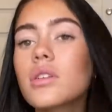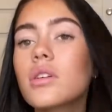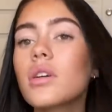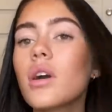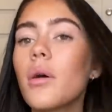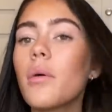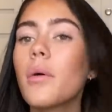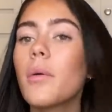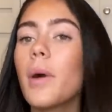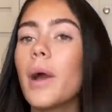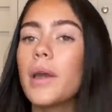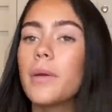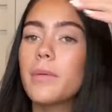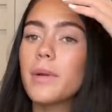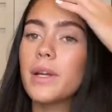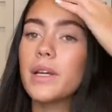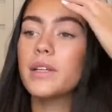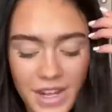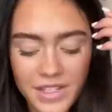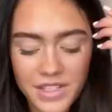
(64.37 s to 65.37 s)
go away
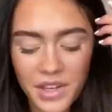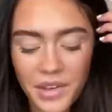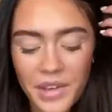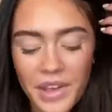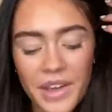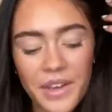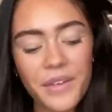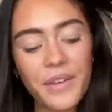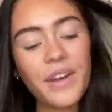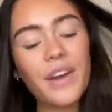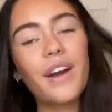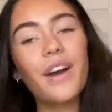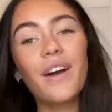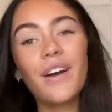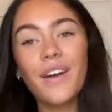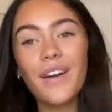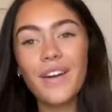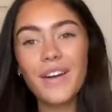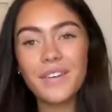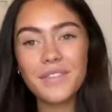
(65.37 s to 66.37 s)
please? Right, so here we go.
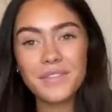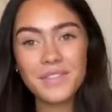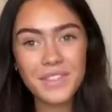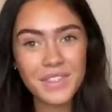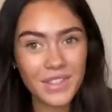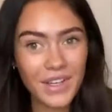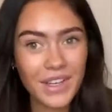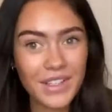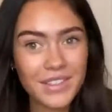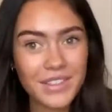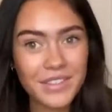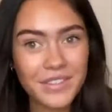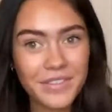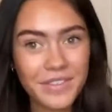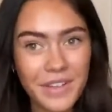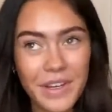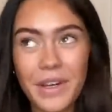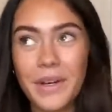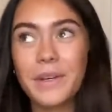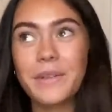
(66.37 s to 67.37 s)
I'm starting to
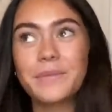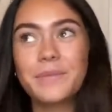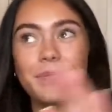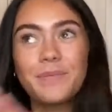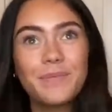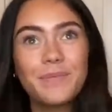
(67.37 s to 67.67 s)
feel